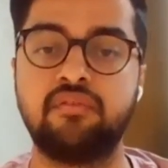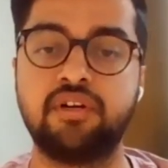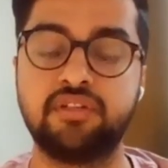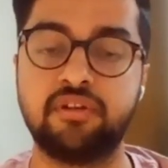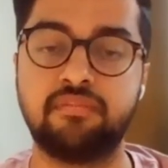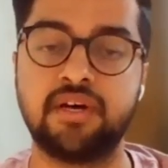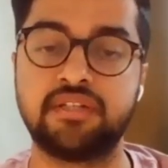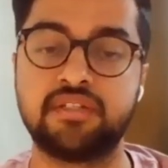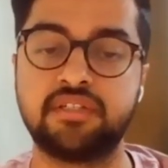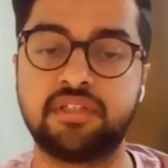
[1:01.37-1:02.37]
what is your
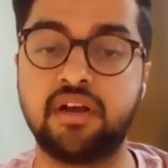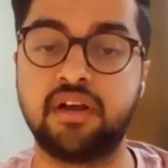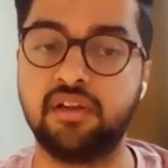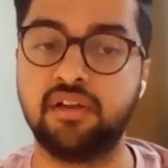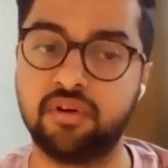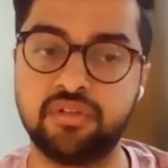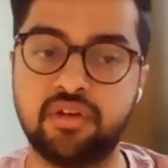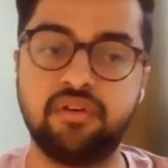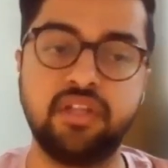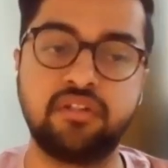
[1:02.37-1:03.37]
master's currently? What you
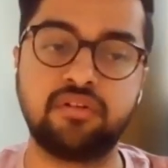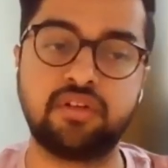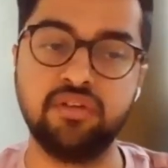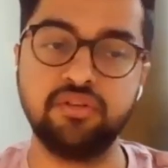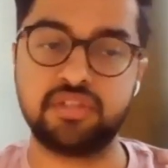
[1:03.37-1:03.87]
are doing? So can